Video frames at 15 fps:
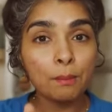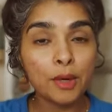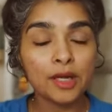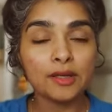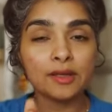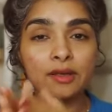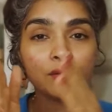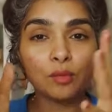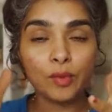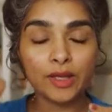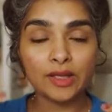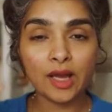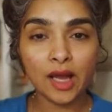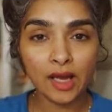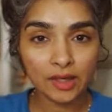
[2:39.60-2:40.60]
but
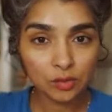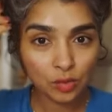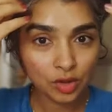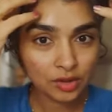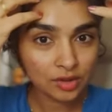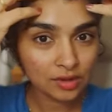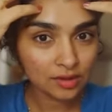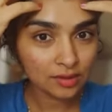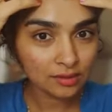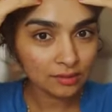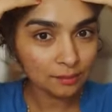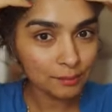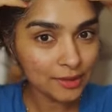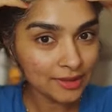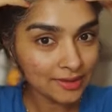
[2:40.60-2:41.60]
when hard water
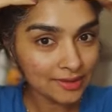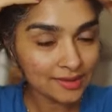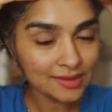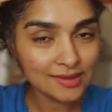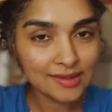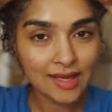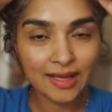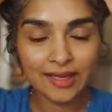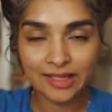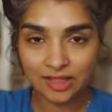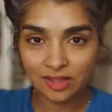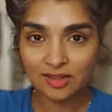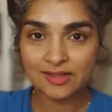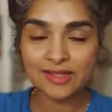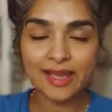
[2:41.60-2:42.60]
minerals are in
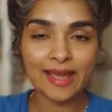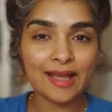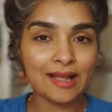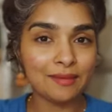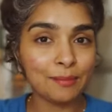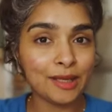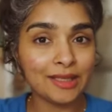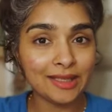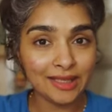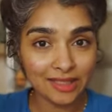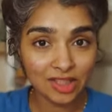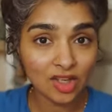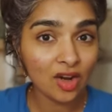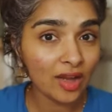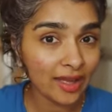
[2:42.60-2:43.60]
your scalp and
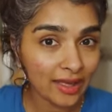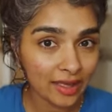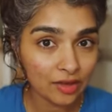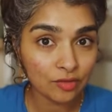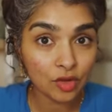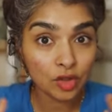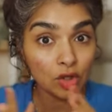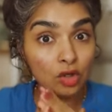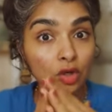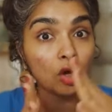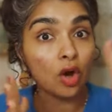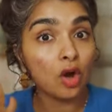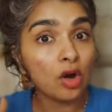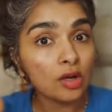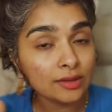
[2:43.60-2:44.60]
in your hair for a
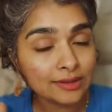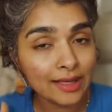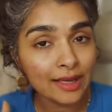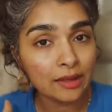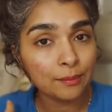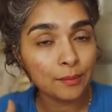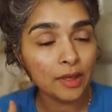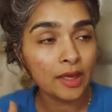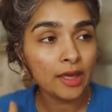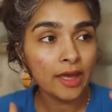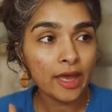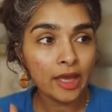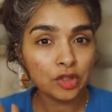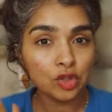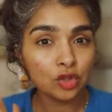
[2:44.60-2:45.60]
long time
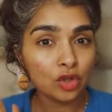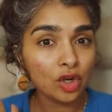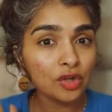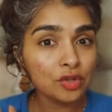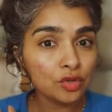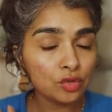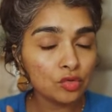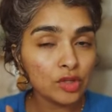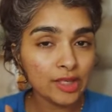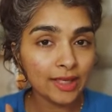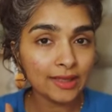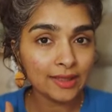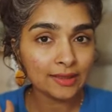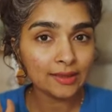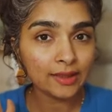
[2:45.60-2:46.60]
and you're not doing
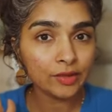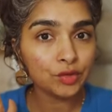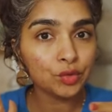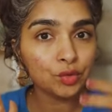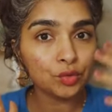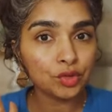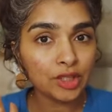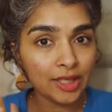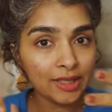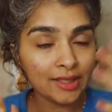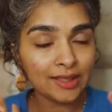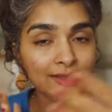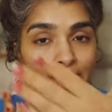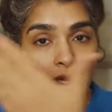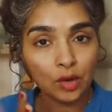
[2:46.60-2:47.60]
anything to
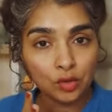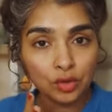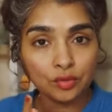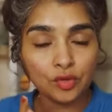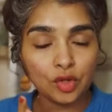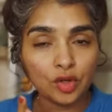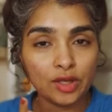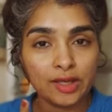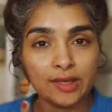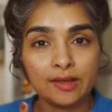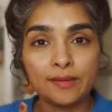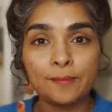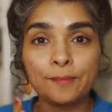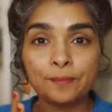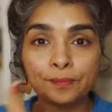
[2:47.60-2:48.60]
take it out of your
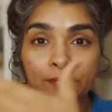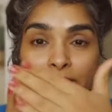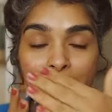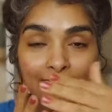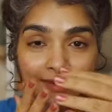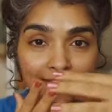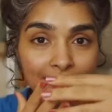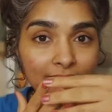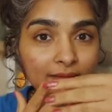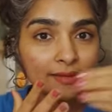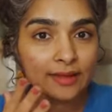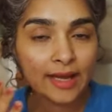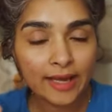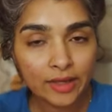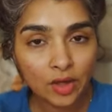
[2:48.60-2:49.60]
hair, that can
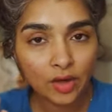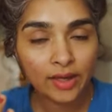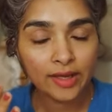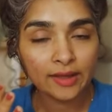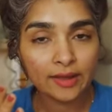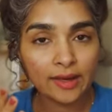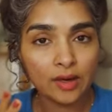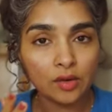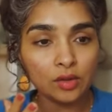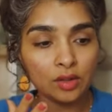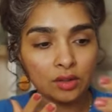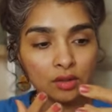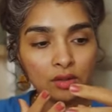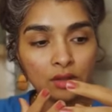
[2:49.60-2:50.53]
dry your hair out